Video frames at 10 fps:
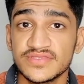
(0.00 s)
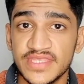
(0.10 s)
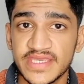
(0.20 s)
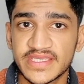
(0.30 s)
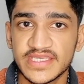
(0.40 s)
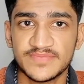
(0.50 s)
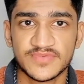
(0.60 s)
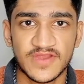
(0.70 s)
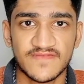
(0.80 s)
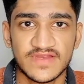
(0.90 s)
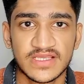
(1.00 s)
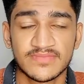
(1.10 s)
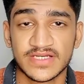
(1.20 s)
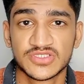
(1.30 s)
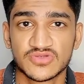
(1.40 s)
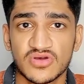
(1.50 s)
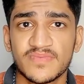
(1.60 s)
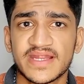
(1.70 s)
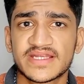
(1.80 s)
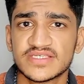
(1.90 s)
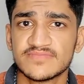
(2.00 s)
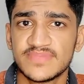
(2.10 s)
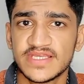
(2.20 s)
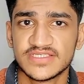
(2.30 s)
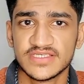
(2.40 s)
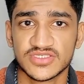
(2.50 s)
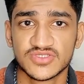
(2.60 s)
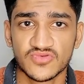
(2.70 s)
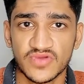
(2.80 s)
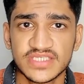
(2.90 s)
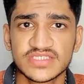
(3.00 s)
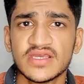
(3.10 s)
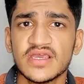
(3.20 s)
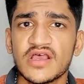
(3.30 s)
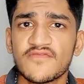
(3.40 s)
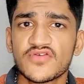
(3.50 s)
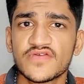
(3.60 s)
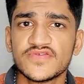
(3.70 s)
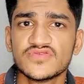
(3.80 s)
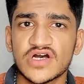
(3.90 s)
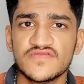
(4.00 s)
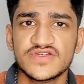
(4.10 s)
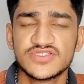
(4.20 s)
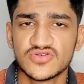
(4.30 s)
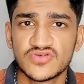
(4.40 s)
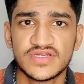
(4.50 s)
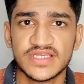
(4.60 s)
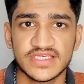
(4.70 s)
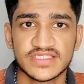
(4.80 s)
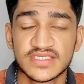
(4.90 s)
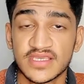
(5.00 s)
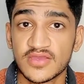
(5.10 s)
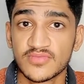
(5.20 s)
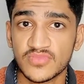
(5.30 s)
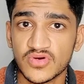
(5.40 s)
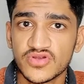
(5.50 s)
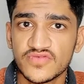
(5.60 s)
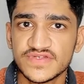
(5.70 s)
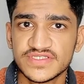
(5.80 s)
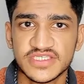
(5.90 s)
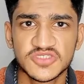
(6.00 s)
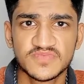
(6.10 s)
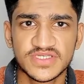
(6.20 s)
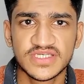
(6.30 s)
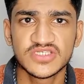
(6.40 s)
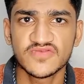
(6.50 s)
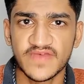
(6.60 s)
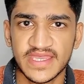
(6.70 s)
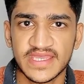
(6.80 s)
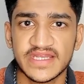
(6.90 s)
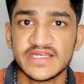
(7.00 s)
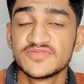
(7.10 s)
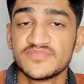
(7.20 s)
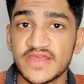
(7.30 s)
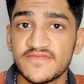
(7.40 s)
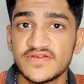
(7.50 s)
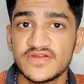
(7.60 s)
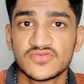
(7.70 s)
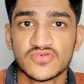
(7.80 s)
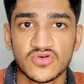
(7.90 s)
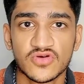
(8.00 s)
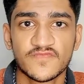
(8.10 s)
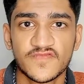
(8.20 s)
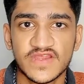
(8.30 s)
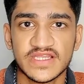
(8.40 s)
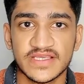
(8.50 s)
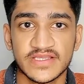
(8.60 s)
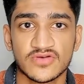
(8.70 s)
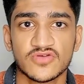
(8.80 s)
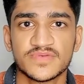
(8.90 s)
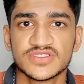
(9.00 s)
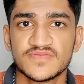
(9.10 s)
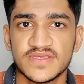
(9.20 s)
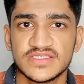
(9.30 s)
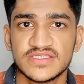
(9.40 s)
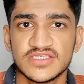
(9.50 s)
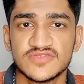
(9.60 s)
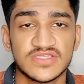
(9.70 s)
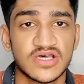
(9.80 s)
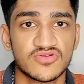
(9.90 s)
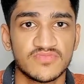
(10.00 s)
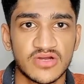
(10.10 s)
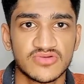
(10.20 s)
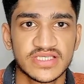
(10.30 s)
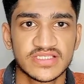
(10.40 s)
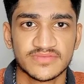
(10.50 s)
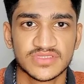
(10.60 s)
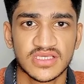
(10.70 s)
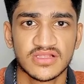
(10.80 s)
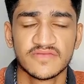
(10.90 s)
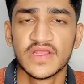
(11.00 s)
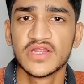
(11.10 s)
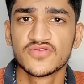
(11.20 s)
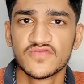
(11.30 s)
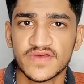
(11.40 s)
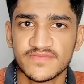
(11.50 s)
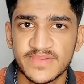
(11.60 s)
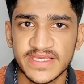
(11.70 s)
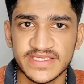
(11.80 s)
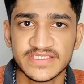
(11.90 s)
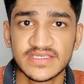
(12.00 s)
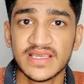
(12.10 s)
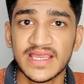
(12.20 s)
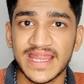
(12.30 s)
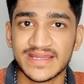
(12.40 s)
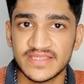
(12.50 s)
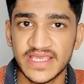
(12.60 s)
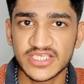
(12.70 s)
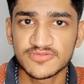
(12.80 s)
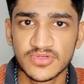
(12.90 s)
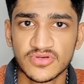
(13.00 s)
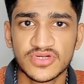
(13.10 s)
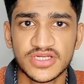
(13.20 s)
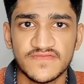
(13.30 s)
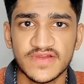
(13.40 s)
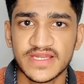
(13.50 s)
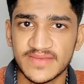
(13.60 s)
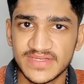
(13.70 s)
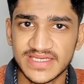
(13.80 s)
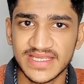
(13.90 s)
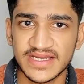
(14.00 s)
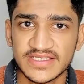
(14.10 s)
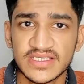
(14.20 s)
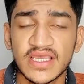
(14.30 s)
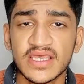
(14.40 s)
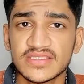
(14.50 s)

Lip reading: They keep traveling but stop at some places to rest for a few hours or days. Moreover, this species of ants prefer to roam freely in open spaces without bounding themselves to one place, and they explore different habitats.